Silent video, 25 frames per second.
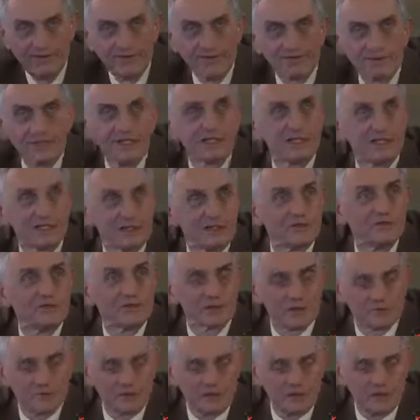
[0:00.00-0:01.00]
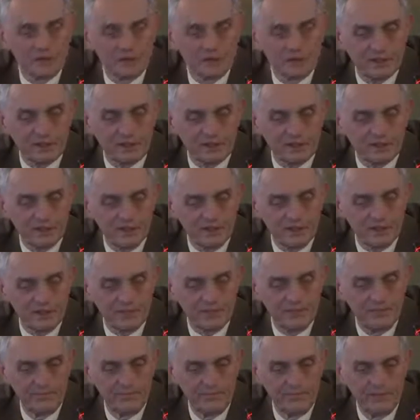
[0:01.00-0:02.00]
The EU is very tolerant.
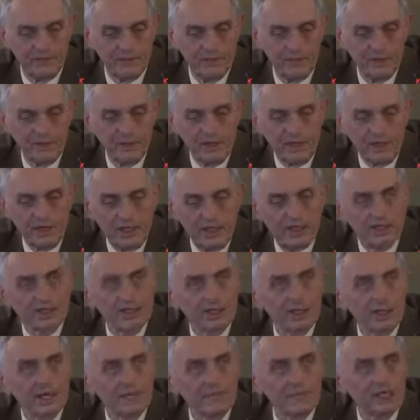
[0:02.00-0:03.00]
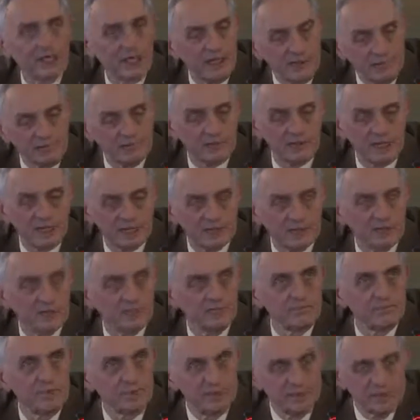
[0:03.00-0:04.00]
It can have an impact
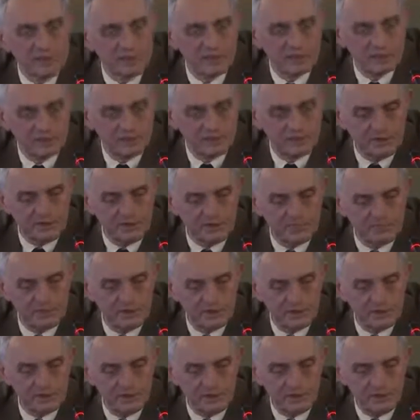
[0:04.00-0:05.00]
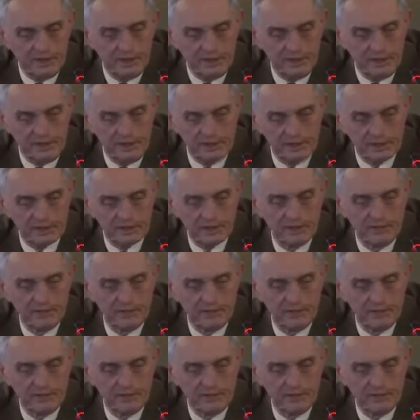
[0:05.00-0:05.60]
on mainstream parties.